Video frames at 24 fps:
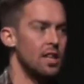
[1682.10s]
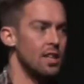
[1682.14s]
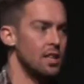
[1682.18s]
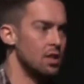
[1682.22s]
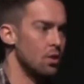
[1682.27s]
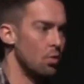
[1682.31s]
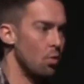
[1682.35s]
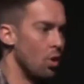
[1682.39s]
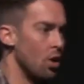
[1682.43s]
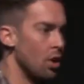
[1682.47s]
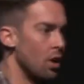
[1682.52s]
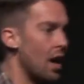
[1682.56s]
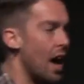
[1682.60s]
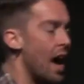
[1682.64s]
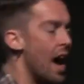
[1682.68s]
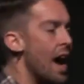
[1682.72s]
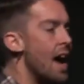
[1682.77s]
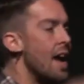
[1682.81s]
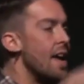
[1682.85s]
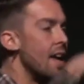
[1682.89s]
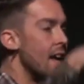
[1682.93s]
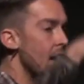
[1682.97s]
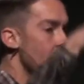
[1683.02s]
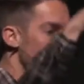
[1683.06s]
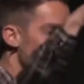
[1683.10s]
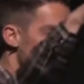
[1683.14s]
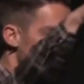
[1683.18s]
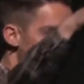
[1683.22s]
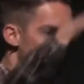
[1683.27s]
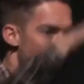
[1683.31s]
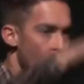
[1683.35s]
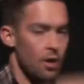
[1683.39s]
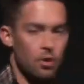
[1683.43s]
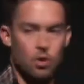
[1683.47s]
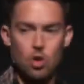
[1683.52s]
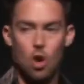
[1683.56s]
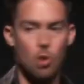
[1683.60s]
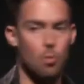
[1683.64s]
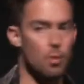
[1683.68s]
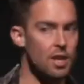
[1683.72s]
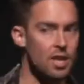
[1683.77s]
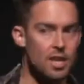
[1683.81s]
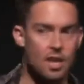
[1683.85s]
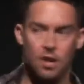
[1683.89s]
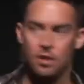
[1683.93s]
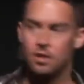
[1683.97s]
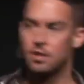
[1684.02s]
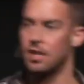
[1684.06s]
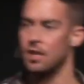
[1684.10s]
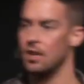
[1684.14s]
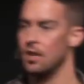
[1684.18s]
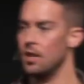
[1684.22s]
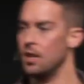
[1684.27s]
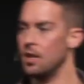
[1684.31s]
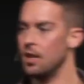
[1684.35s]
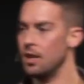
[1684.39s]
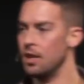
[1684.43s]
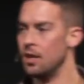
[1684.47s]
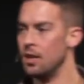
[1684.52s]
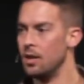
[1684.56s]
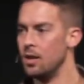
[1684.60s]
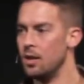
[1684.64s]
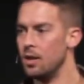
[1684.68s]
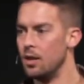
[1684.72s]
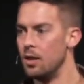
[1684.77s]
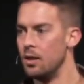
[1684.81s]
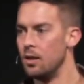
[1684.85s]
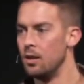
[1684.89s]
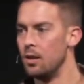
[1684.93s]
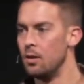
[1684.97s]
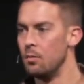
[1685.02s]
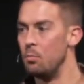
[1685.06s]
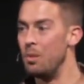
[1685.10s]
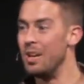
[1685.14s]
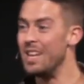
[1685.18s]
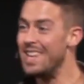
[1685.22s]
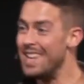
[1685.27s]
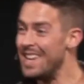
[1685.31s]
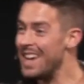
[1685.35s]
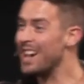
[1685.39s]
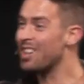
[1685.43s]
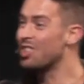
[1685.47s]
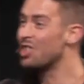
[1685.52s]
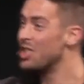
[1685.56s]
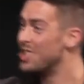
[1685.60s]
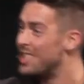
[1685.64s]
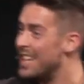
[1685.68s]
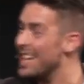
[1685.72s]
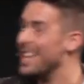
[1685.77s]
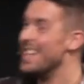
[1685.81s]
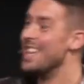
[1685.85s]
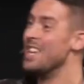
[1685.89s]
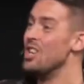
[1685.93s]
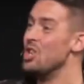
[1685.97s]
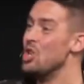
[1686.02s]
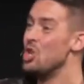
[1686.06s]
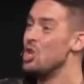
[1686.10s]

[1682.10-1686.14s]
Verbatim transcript: things to work. I am God. Nobody else can. But he actually said, in